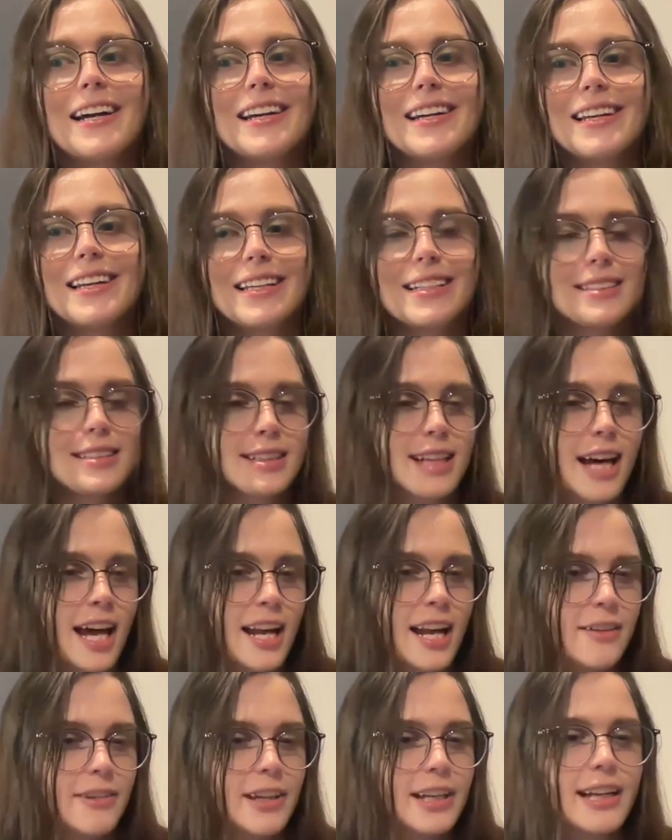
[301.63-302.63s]
is kind
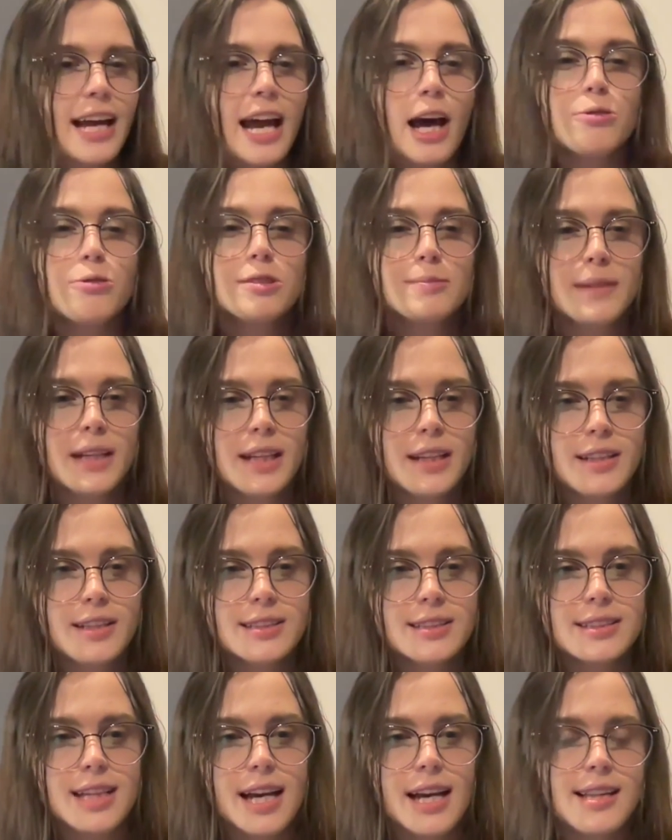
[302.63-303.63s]
of, it helps me
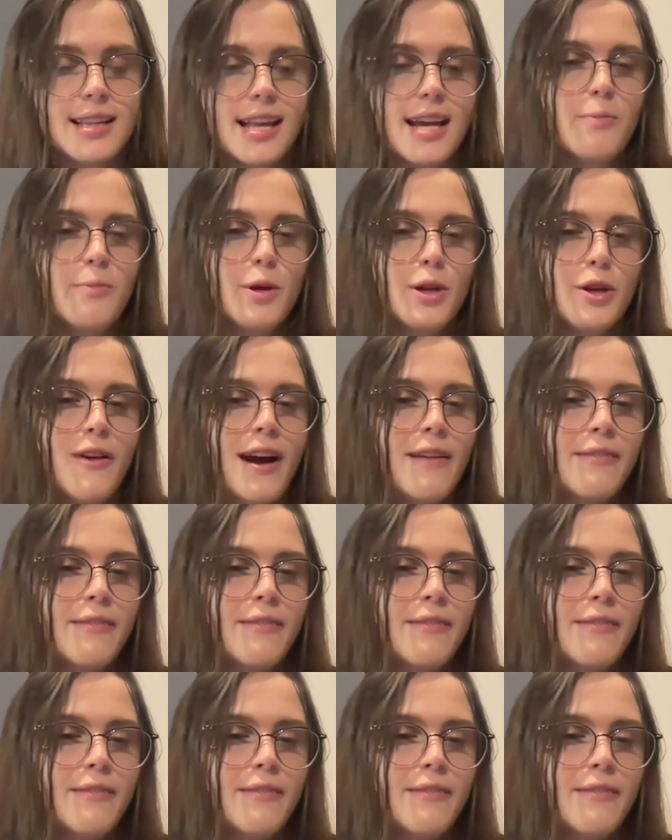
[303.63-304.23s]
because like then when you're having